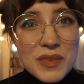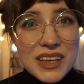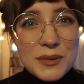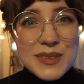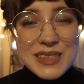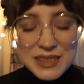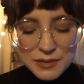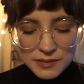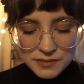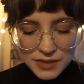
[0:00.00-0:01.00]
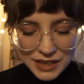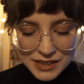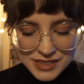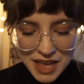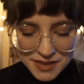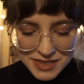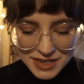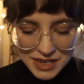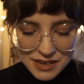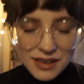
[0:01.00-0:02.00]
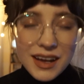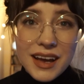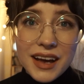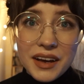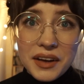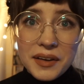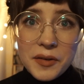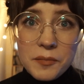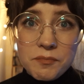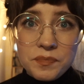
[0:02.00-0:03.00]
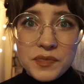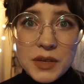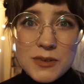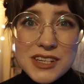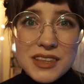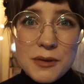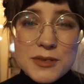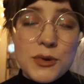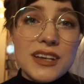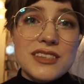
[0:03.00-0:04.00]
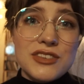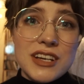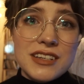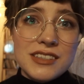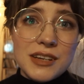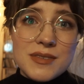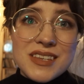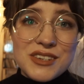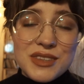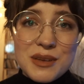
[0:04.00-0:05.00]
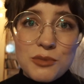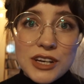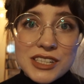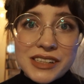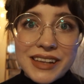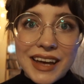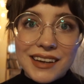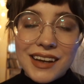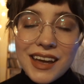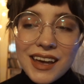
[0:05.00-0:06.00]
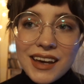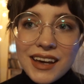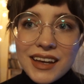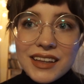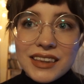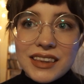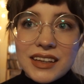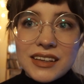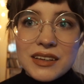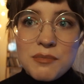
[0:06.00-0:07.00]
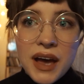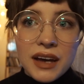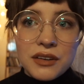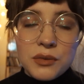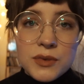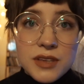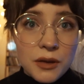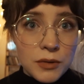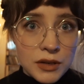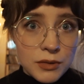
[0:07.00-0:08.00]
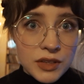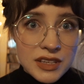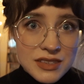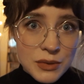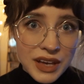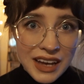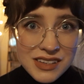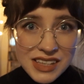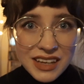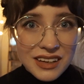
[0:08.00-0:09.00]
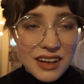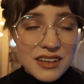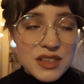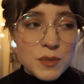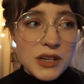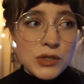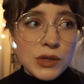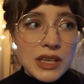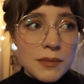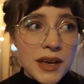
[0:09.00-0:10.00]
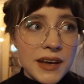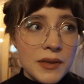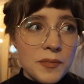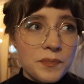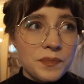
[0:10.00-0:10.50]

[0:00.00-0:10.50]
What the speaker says: it was still getting test knit, which I thought was quite strange. I was under the impression that the pattern was already released, so I had to get it in a special email,